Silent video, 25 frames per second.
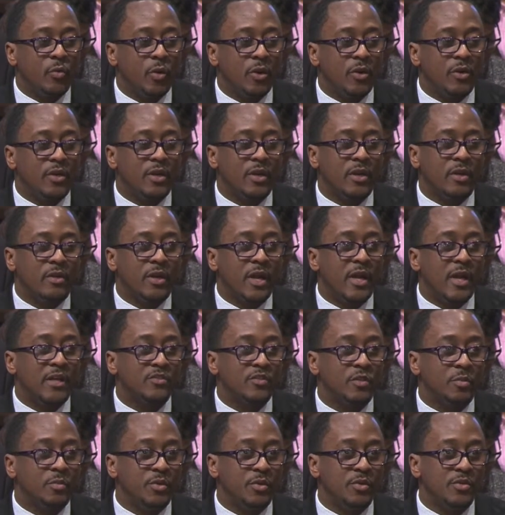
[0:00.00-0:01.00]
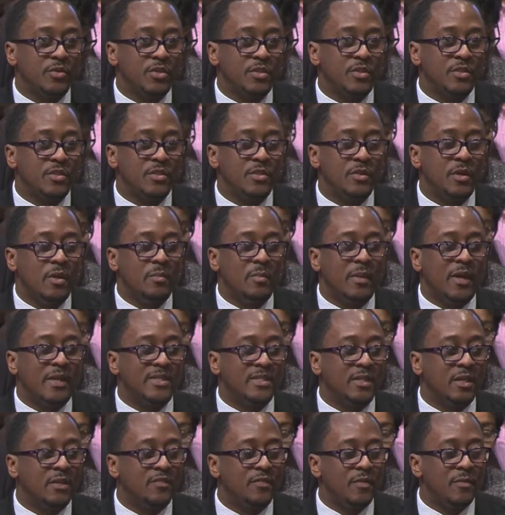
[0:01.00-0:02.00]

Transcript: and her contributions, myself and my